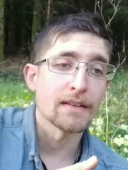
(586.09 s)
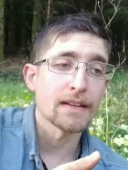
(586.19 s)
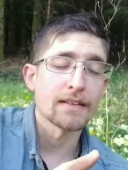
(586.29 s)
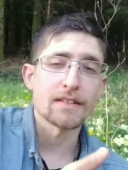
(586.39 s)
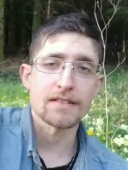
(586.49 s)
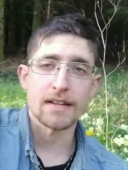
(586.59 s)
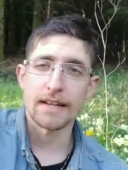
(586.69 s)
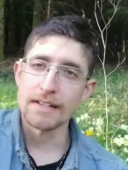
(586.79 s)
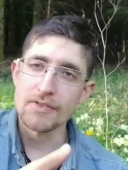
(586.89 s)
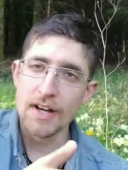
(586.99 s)
then there's like
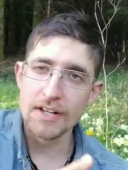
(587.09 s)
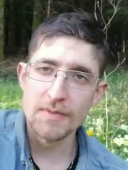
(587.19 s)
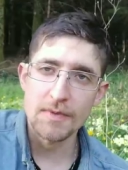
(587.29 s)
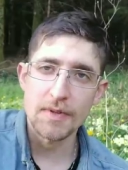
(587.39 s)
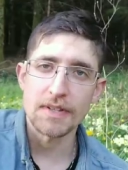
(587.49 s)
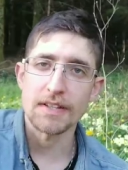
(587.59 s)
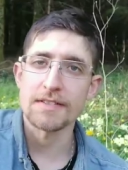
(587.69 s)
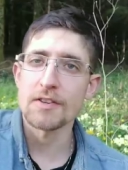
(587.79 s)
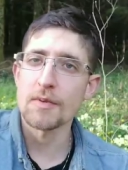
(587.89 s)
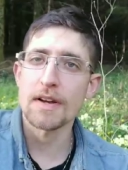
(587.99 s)
an interaction between the
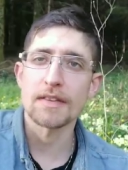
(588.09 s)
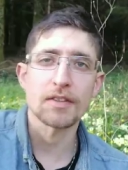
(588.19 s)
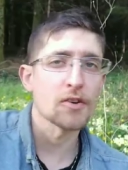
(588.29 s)
consumer and